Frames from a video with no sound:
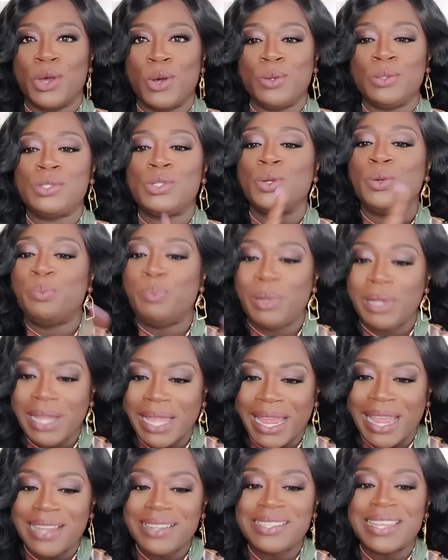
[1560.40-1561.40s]
those who
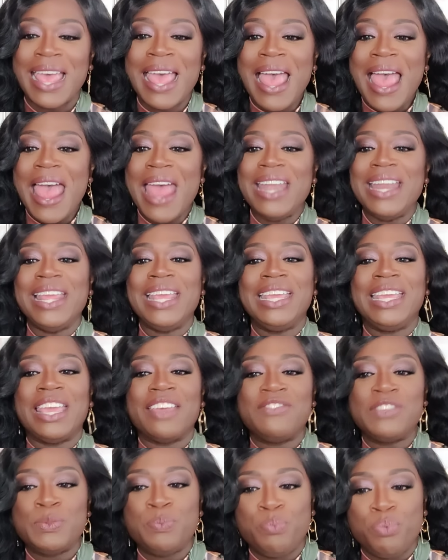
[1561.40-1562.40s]
plant and he
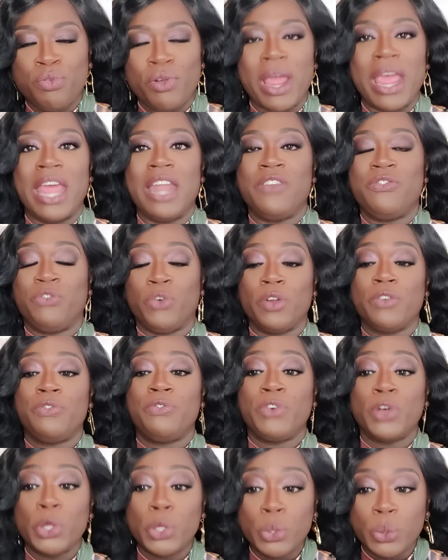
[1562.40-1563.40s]
gives bread for
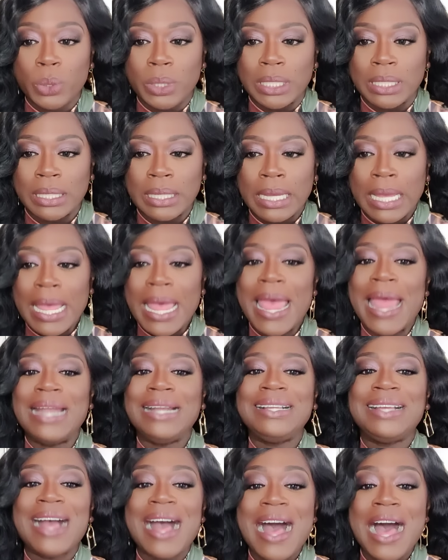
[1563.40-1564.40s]
food.
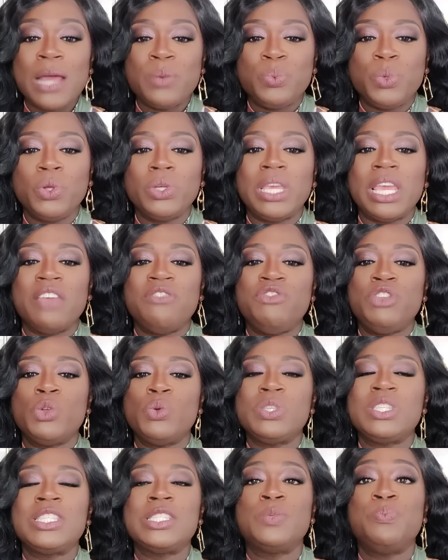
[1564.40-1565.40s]
And God will give
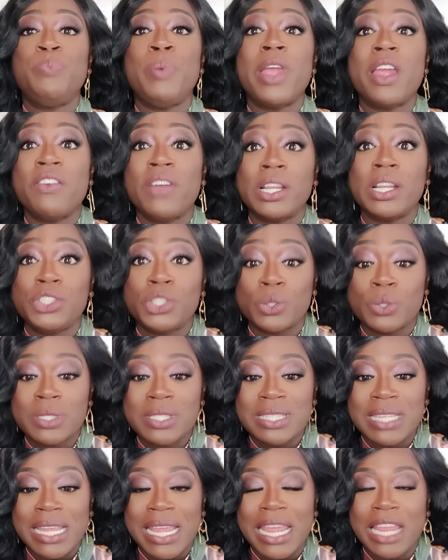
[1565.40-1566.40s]
you spiritual
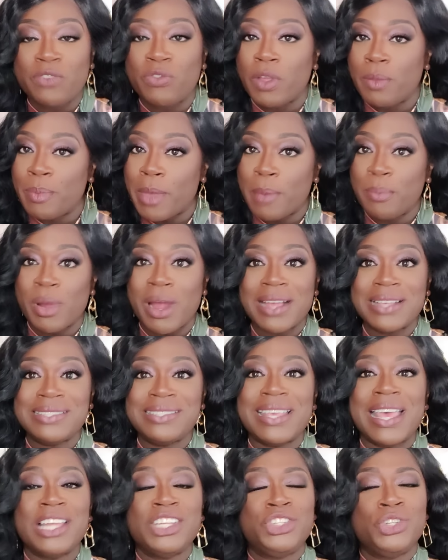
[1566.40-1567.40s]
seed. Remember I
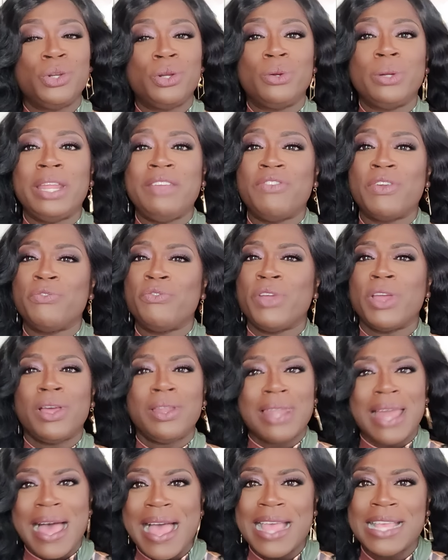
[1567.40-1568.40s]
said you don't even
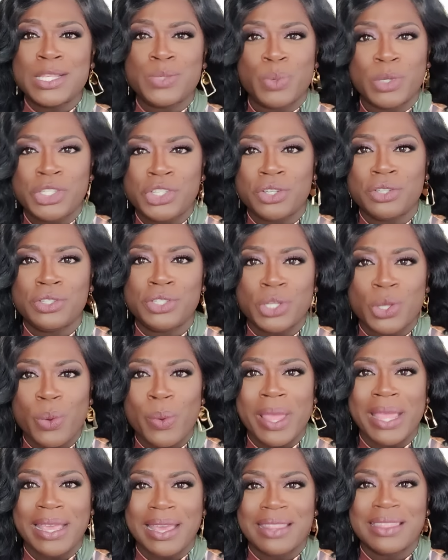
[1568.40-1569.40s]
realize what you're
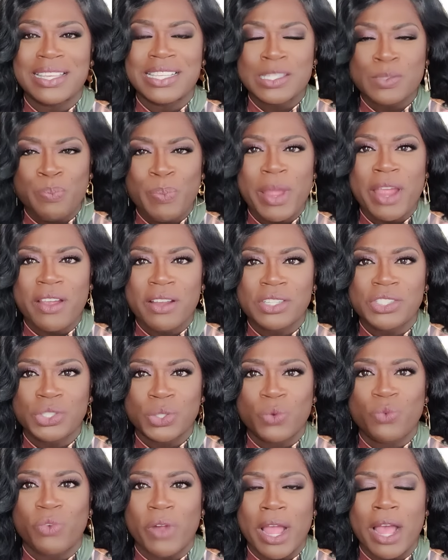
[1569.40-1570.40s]
doing in the
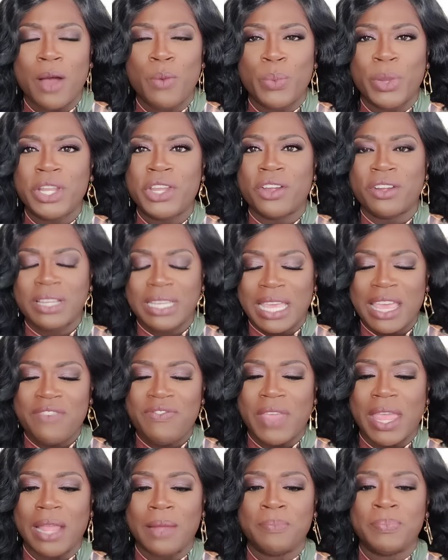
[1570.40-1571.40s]
spiritual realm when you're
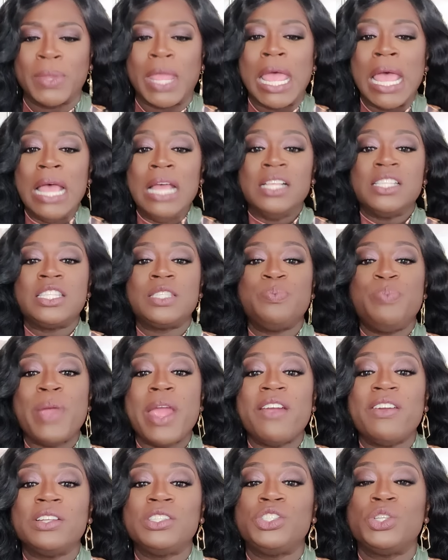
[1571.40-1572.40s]
giving
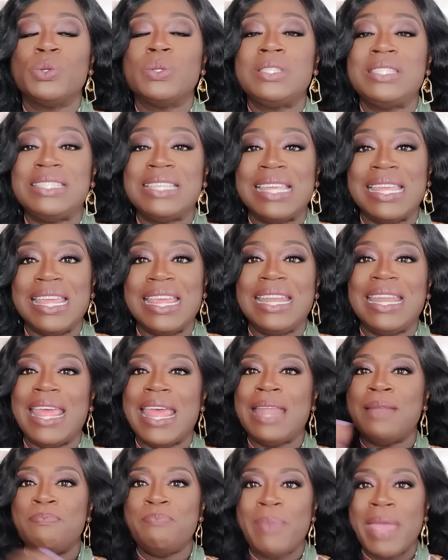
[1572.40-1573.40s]
spiritual seed
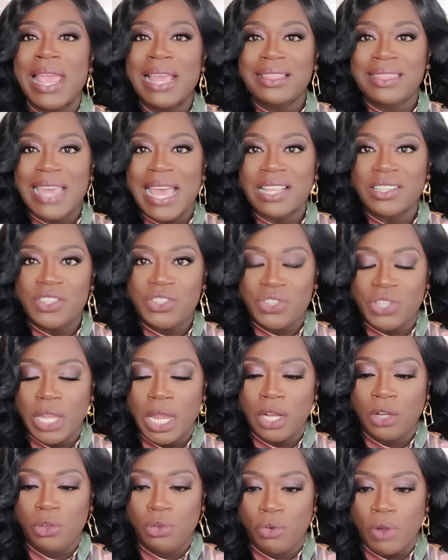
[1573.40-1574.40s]
and make that
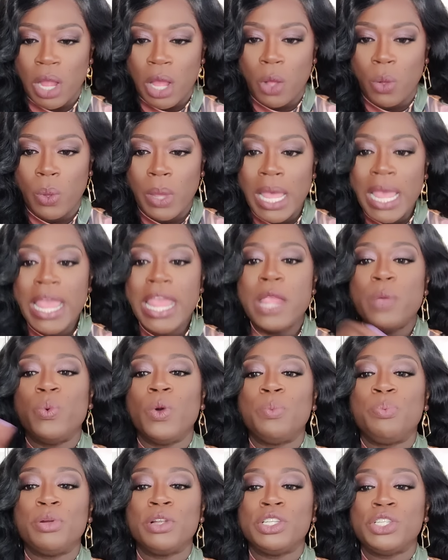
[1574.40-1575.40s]
seed grow. He
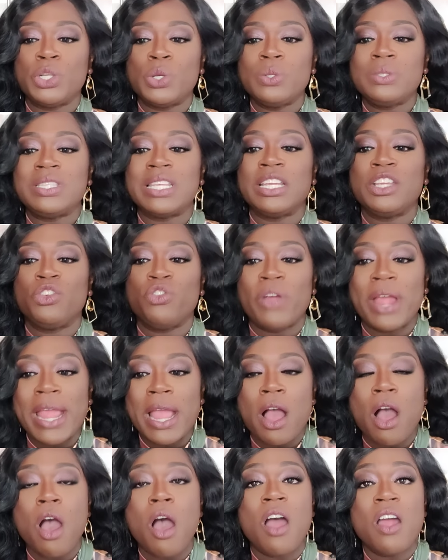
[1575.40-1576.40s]
will produce a
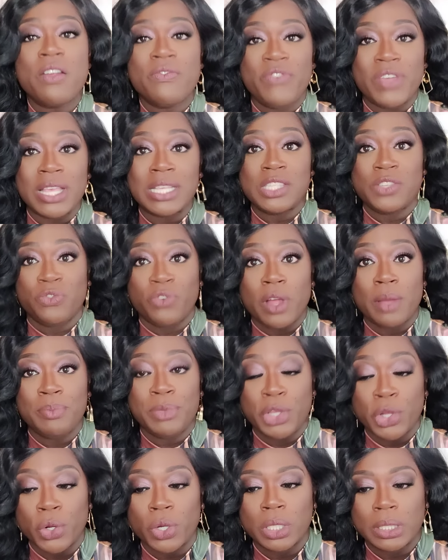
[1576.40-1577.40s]
great harvest
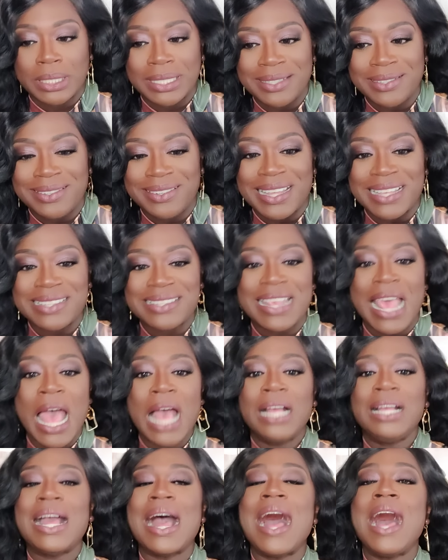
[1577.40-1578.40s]
from your goodness.
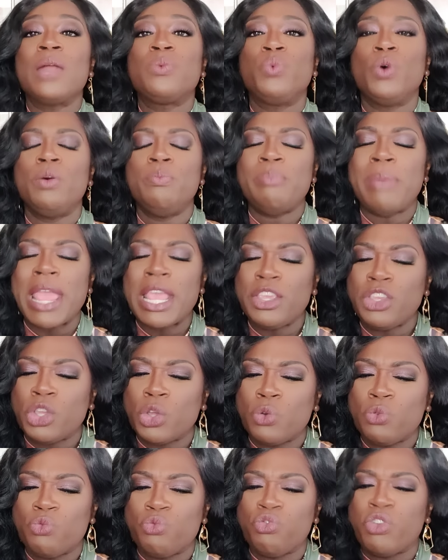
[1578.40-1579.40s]
God will make
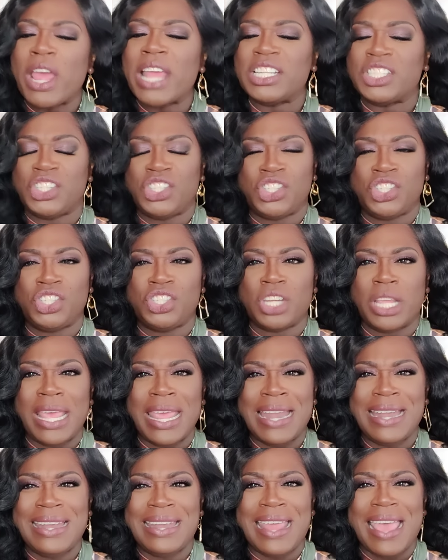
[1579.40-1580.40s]
you rich
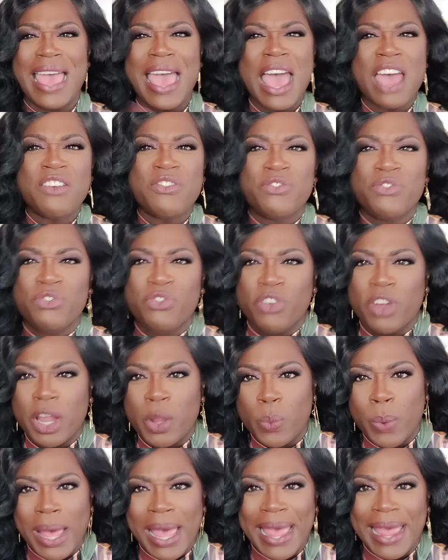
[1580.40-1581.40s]
in
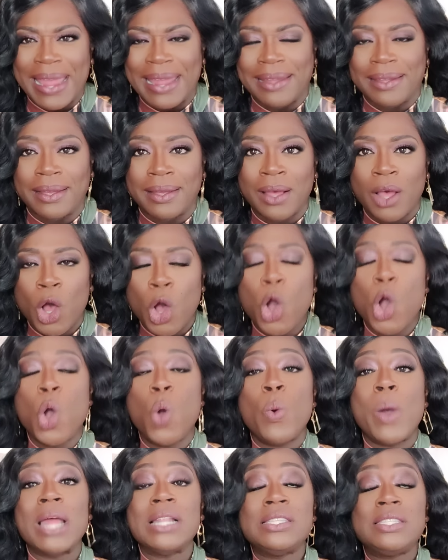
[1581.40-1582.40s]
every way
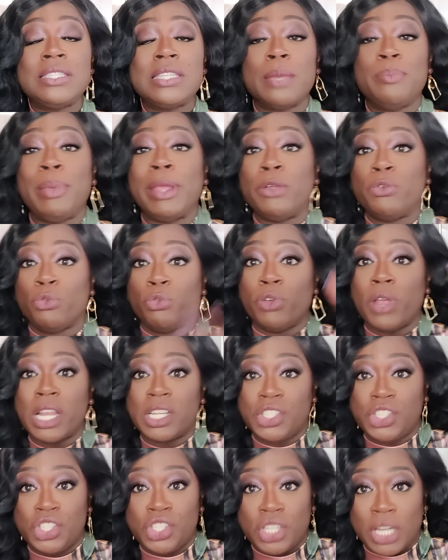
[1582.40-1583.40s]
who wants to be
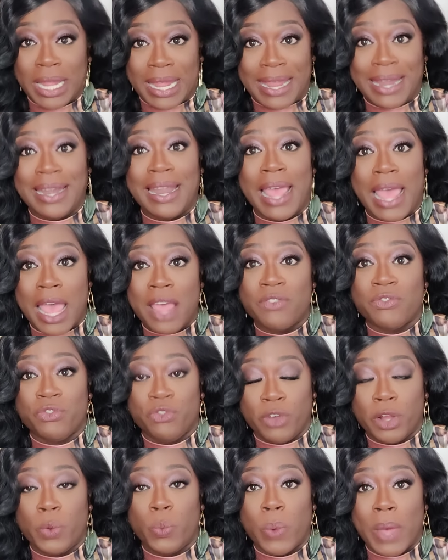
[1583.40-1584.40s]
rich in
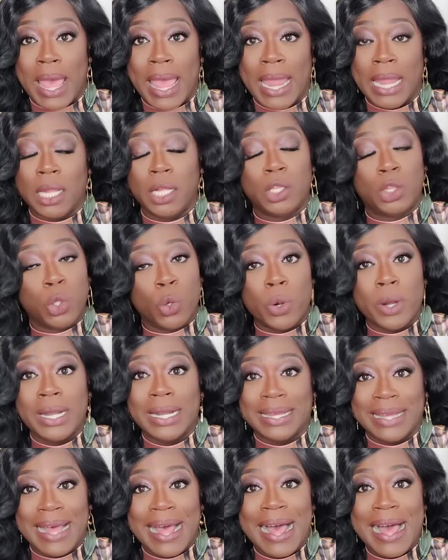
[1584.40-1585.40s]
every way?
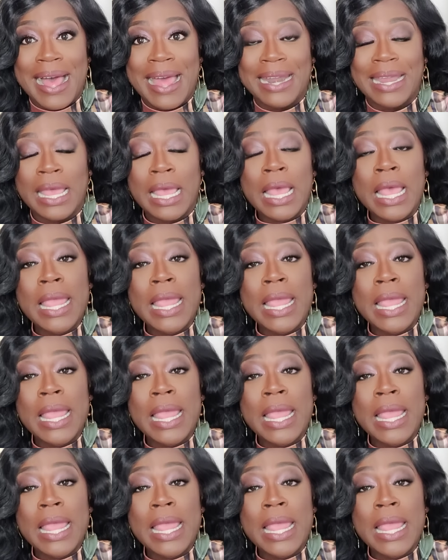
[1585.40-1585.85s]
Glory to God.